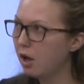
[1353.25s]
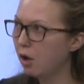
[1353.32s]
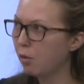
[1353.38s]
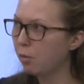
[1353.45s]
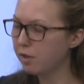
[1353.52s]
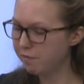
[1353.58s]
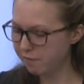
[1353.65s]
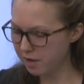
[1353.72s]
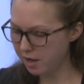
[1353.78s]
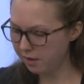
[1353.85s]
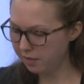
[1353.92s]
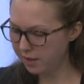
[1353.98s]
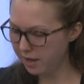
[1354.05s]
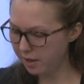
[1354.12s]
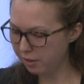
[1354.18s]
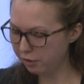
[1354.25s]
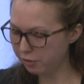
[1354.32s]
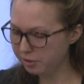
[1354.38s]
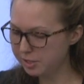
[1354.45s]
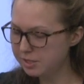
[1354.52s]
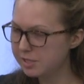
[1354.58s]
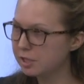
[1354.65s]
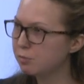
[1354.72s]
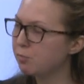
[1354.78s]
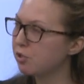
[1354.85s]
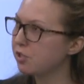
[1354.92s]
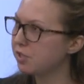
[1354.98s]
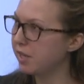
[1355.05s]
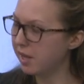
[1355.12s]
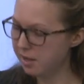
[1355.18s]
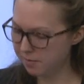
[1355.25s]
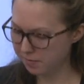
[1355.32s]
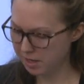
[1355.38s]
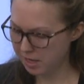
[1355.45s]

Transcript: we find that thirty-six percent